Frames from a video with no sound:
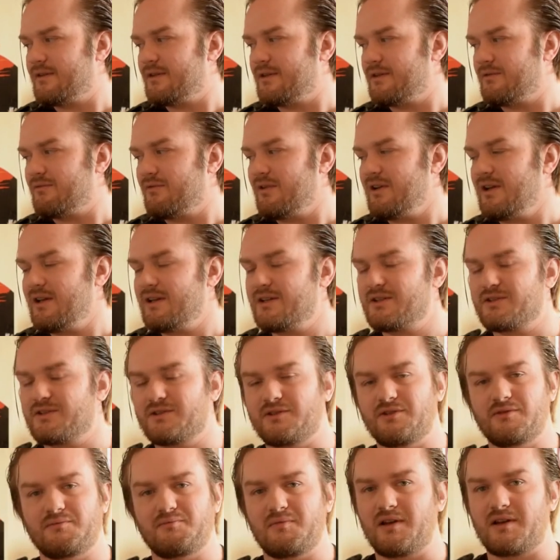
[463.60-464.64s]
really
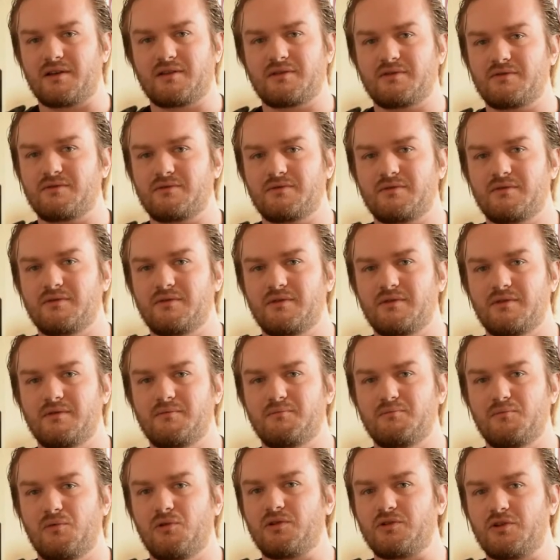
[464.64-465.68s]
should make
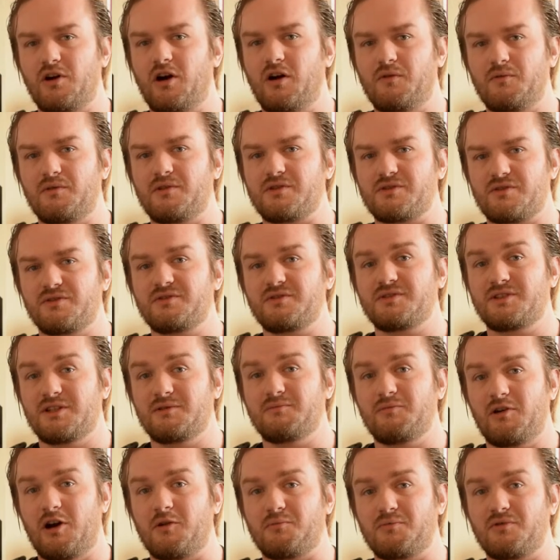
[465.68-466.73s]
more novels on
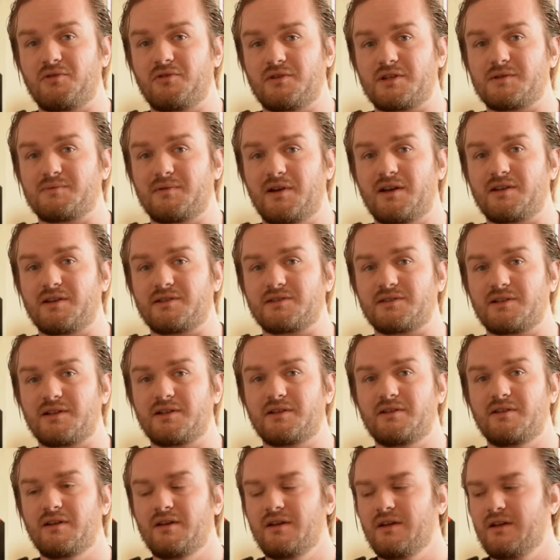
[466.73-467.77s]
Jim Hopper,
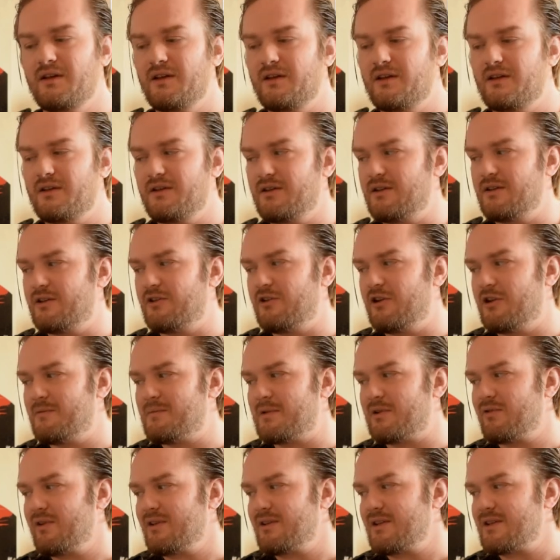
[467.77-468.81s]
especially. You know, it'd
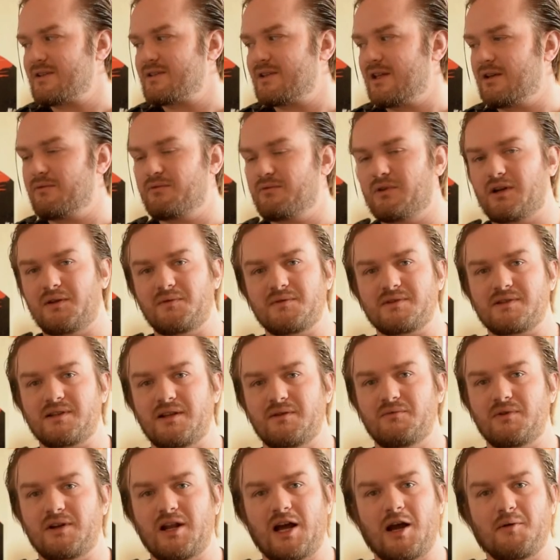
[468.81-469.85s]
be great to see what he was
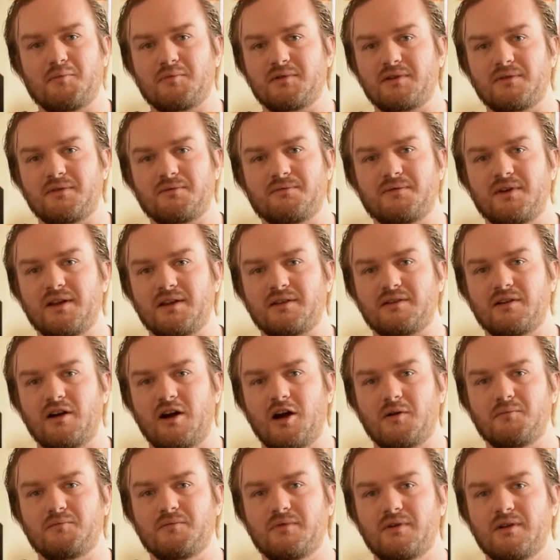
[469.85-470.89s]
like, what happened in
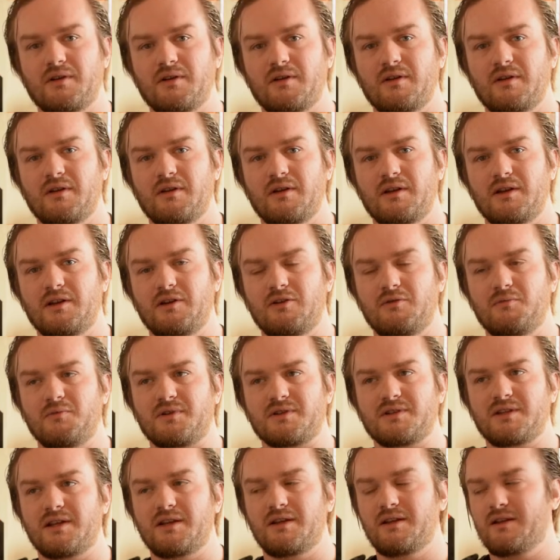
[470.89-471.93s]
Vietnam, you know,
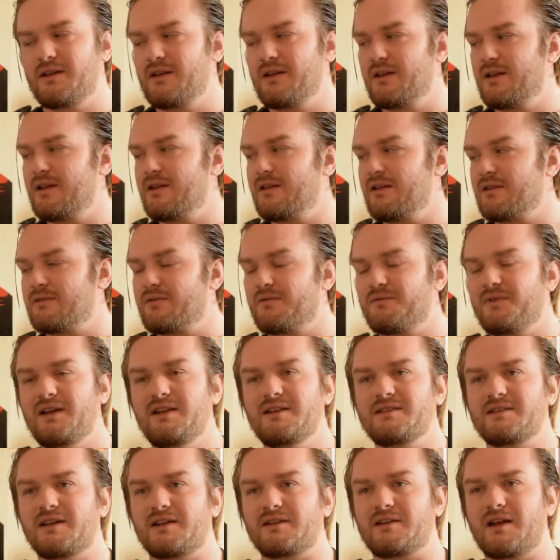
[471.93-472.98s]
because it
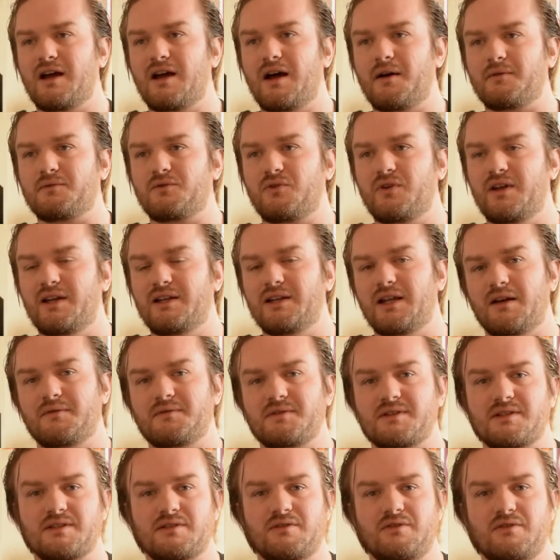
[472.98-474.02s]
reveals that after he left
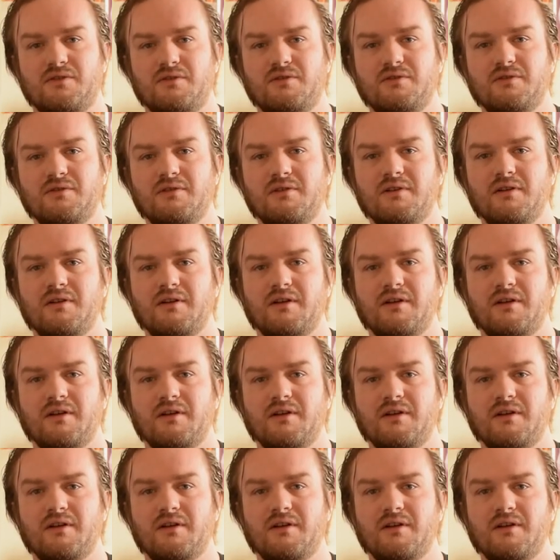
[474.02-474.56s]
school,